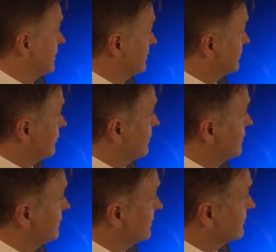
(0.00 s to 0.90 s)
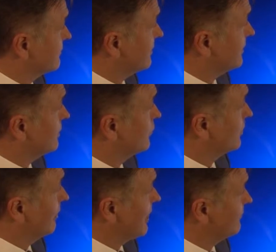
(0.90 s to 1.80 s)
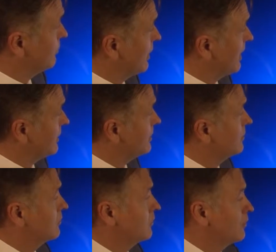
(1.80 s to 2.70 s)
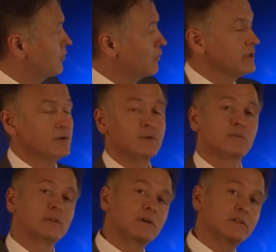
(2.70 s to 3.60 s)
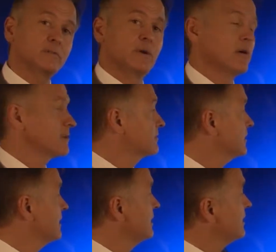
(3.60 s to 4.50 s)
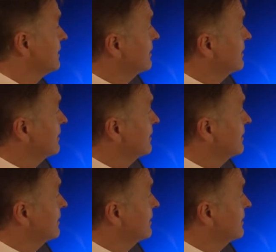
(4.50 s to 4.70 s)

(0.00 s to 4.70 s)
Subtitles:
And so here you can see with Life Plan, what we do is we look at the policy